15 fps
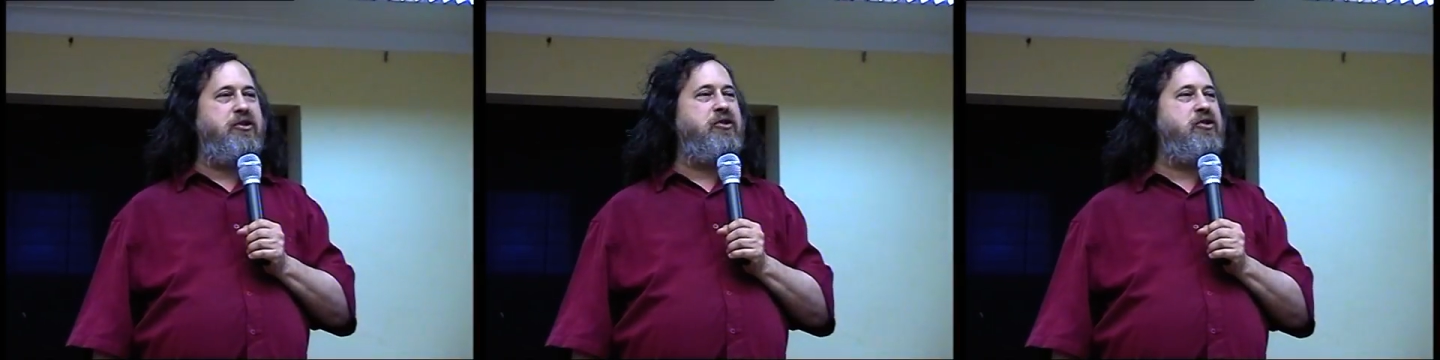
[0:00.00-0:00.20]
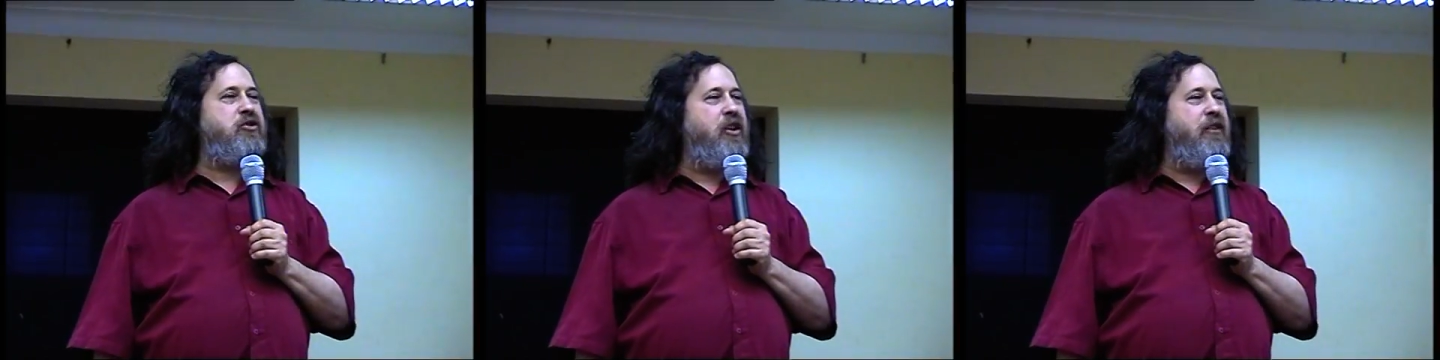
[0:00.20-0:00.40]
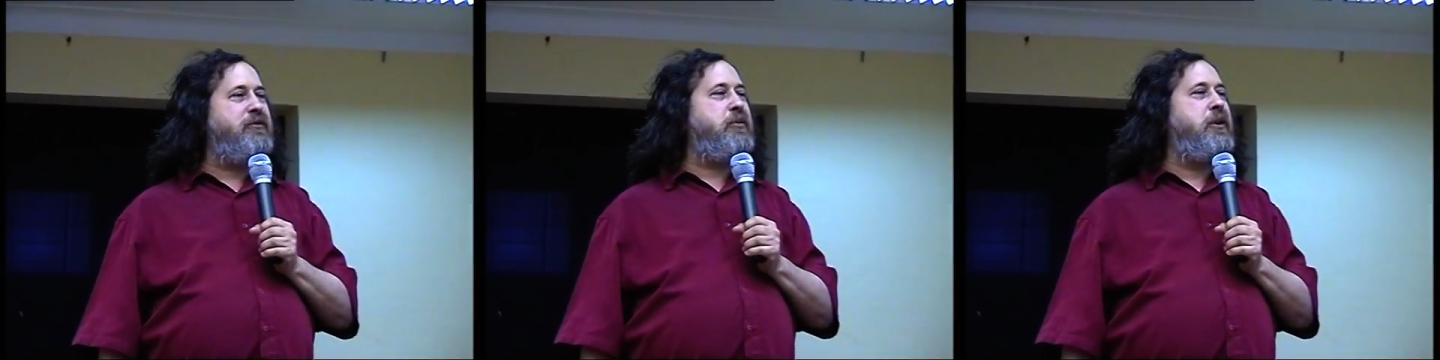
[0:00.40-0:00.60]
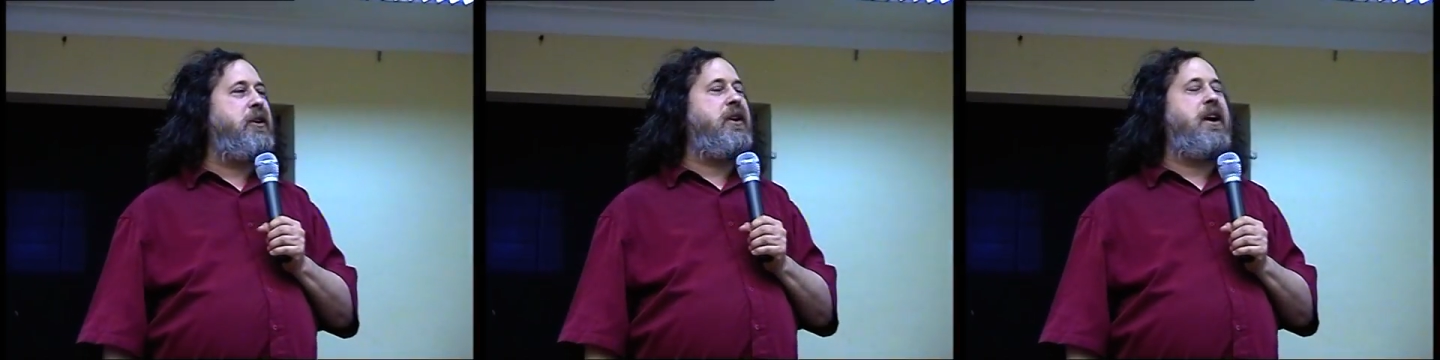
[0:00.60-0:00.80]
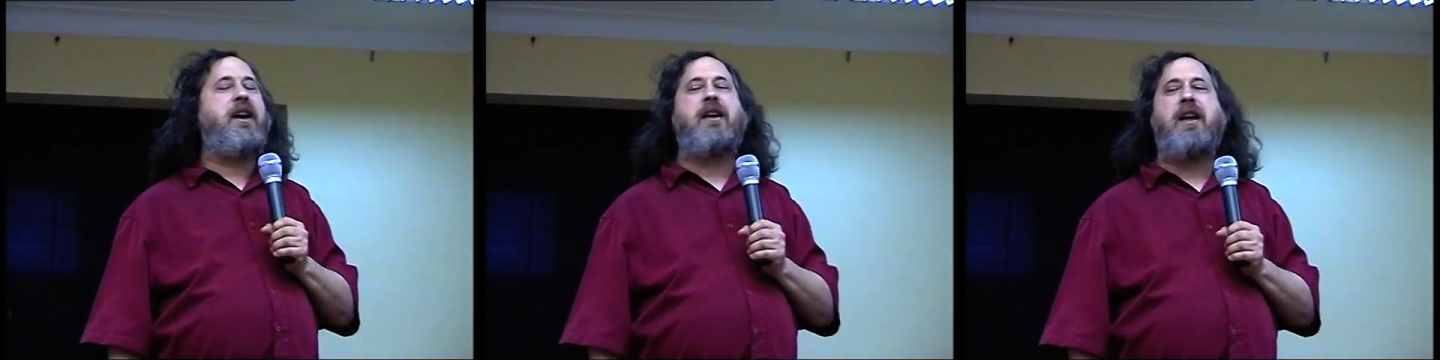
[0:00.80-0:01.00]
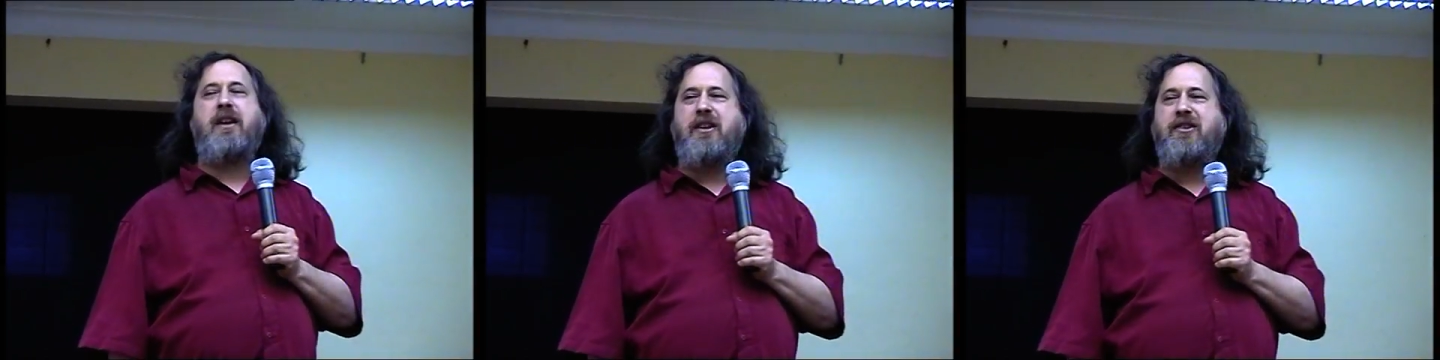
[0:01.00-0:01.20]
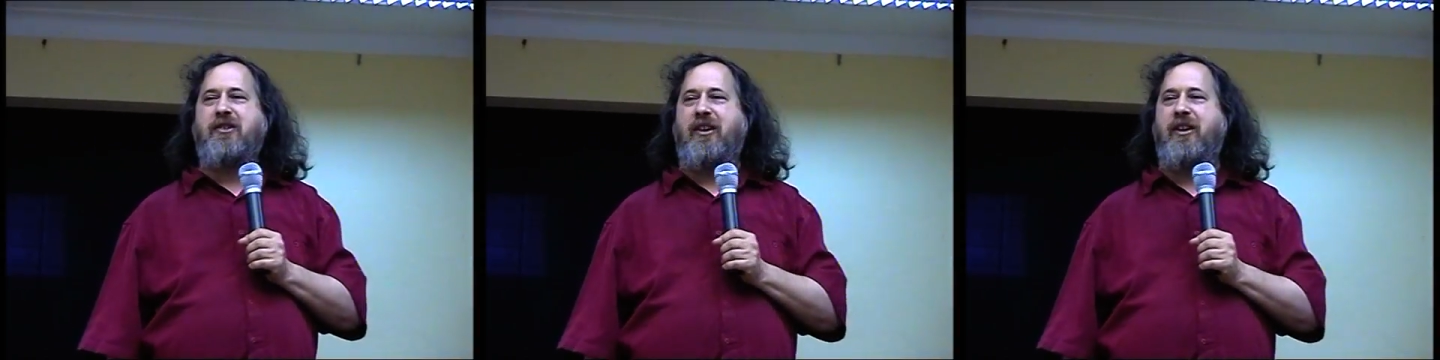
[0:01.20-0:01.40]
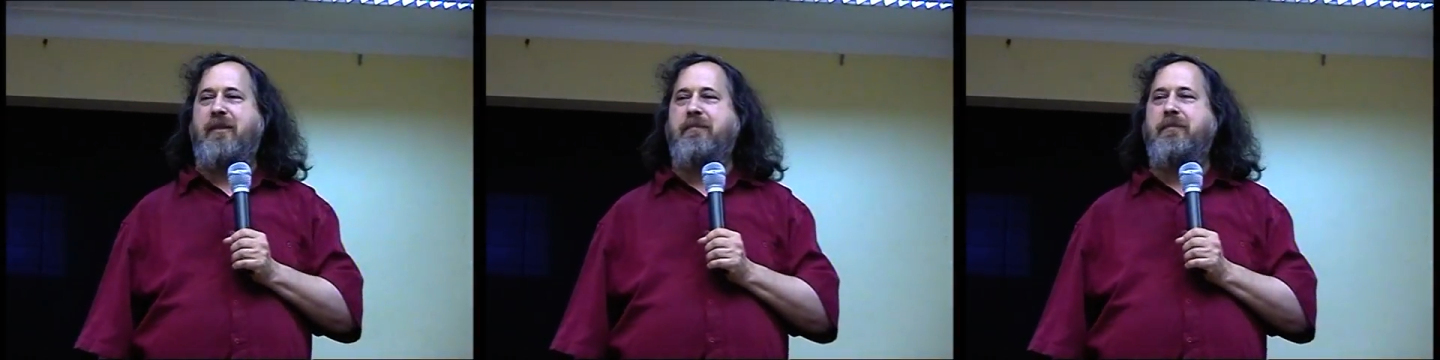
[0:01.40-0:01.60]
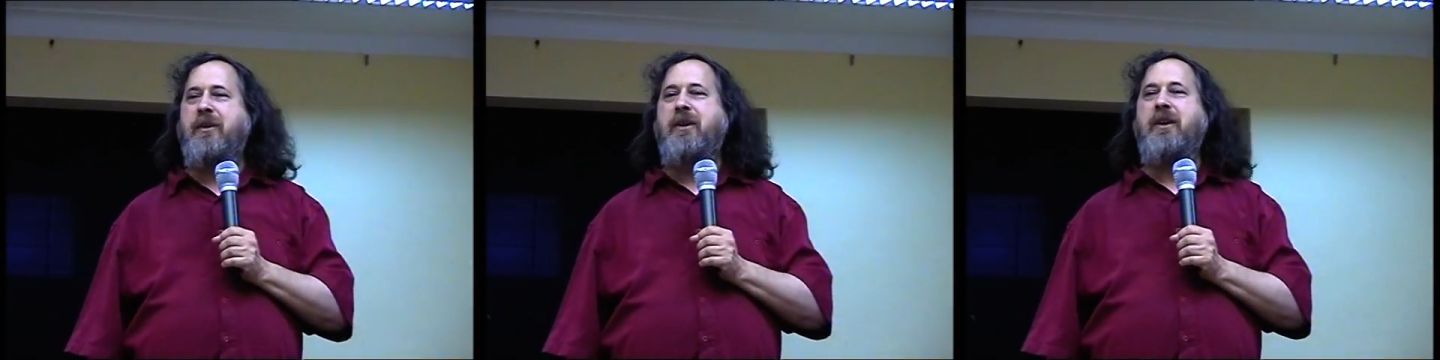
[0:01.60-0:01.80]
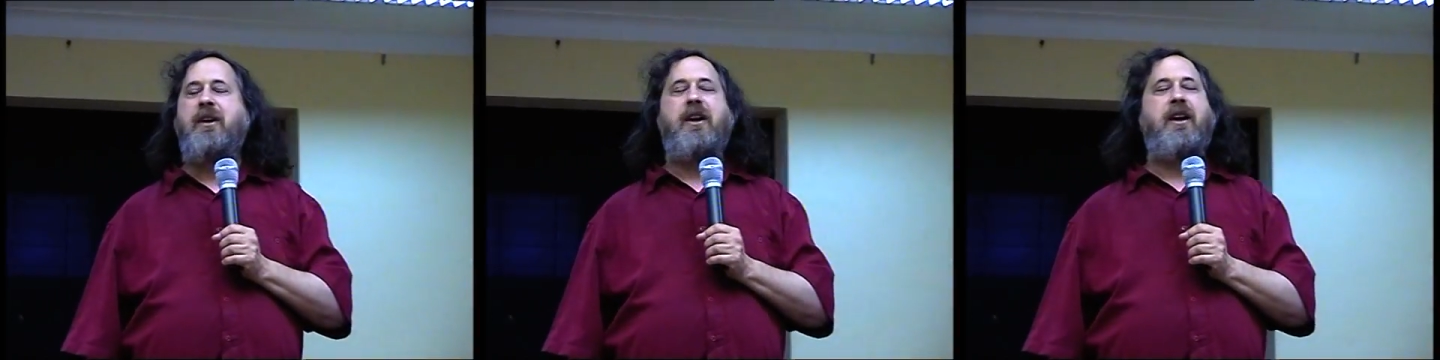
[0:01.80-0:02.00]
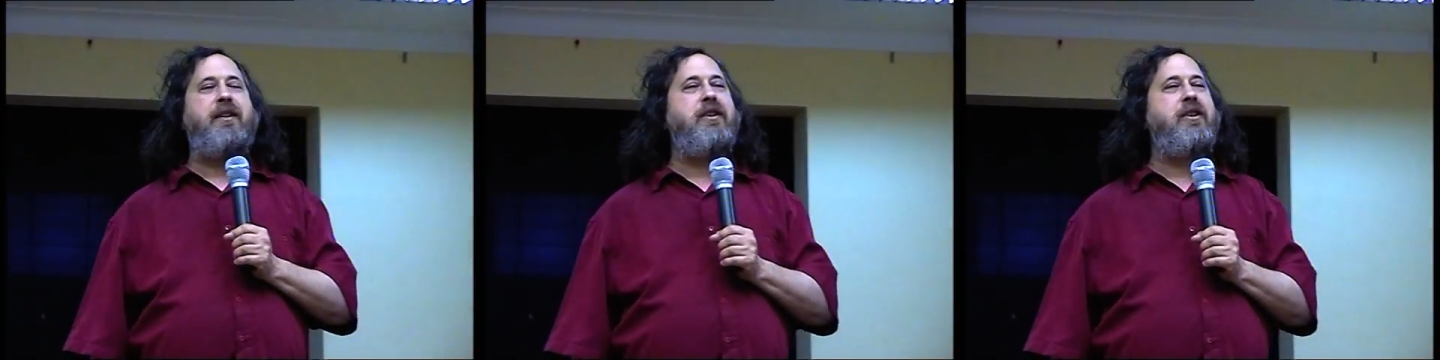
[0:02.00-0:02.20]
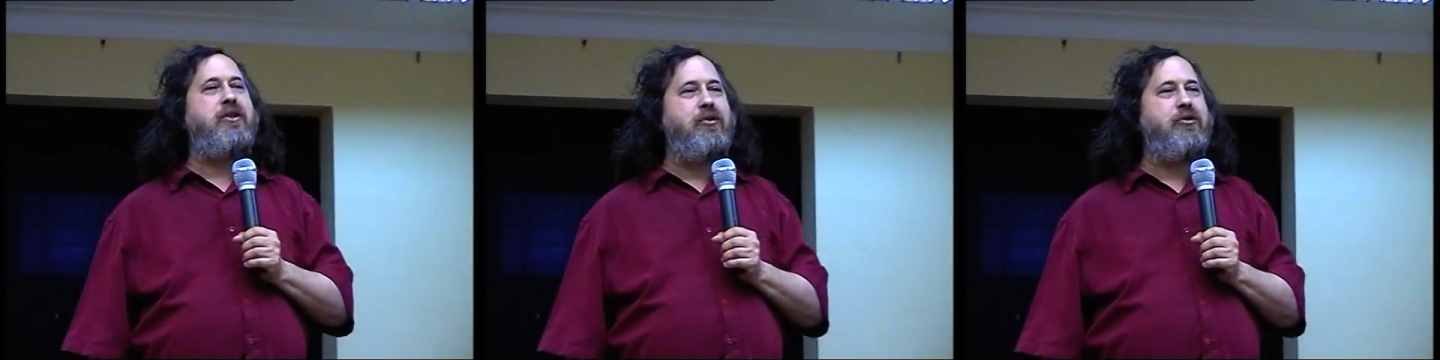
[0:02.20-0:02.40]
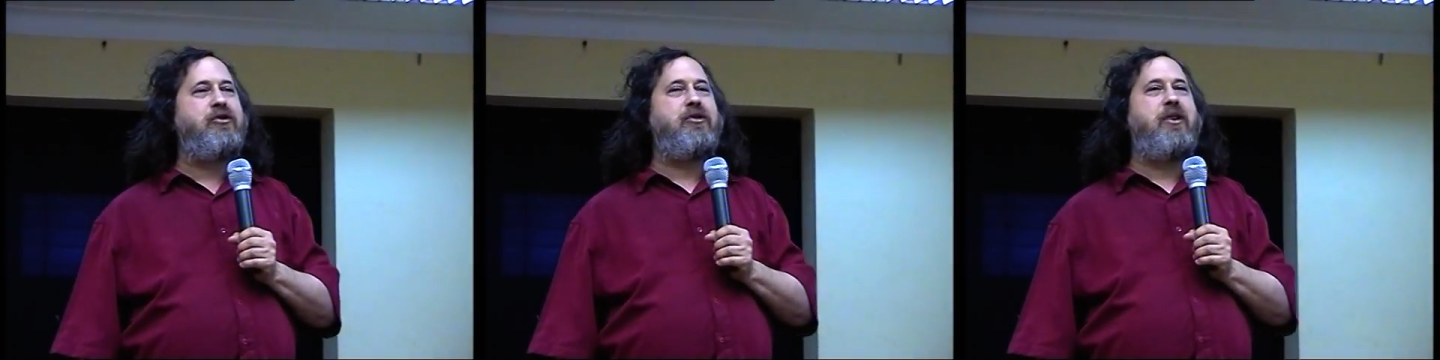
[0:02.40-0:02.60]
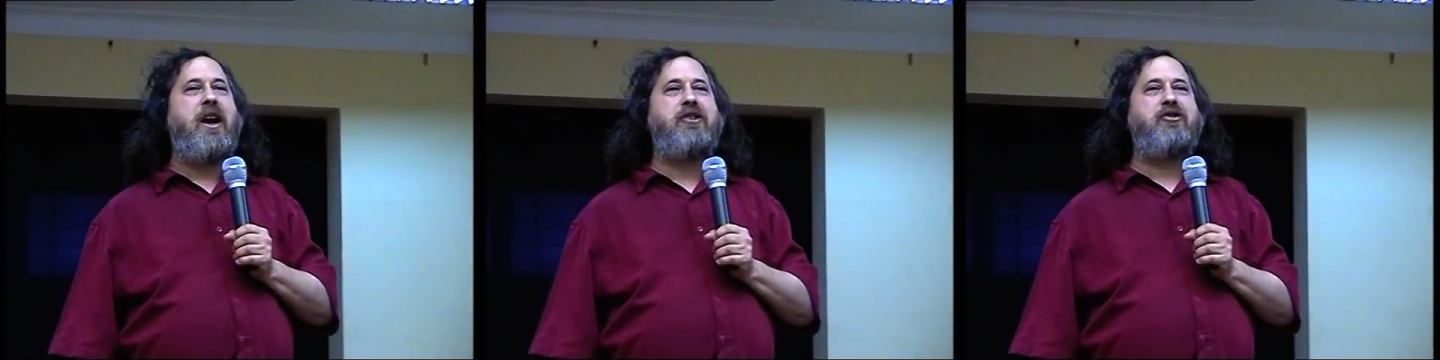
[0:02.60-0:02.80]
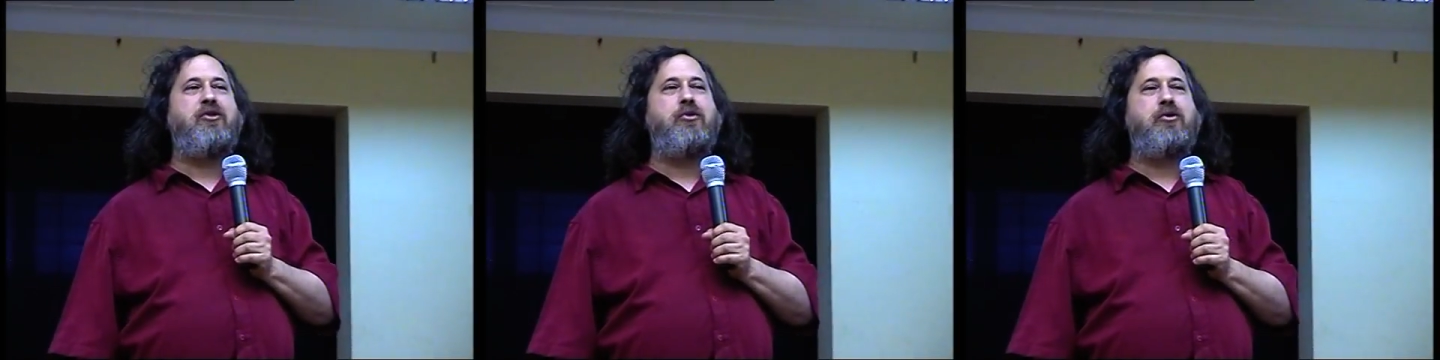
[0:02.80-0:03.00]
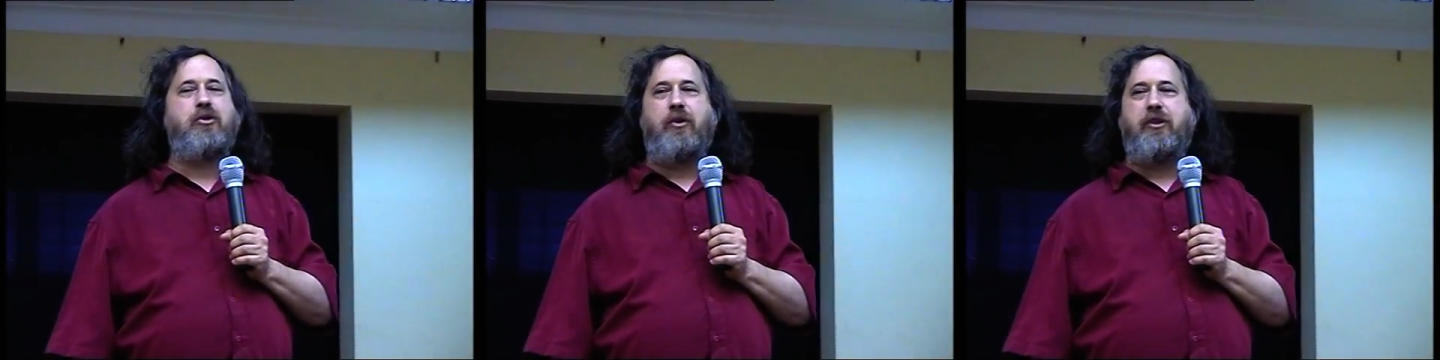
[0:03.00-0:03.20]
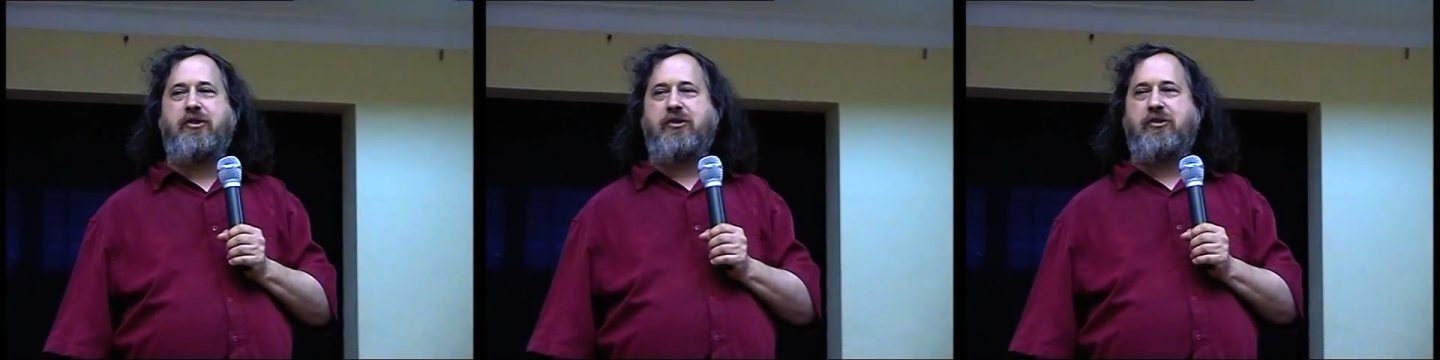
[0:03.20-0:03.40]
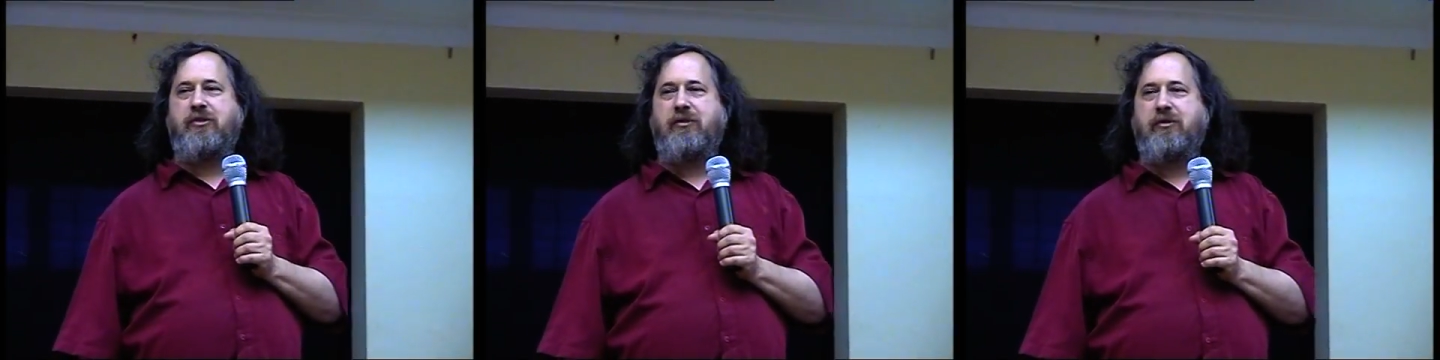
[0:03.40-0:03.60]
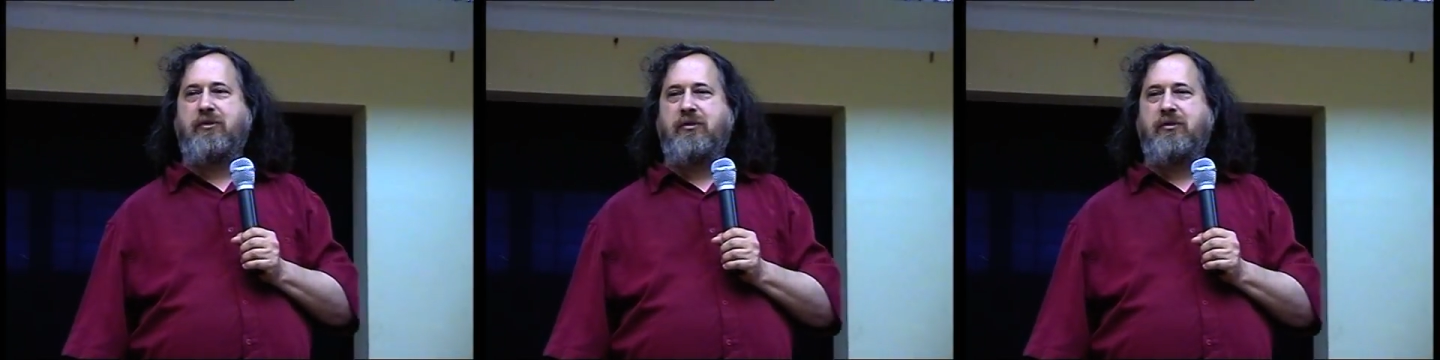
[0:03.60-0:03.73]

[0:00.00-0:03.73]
in software at any time, and the user has no choice.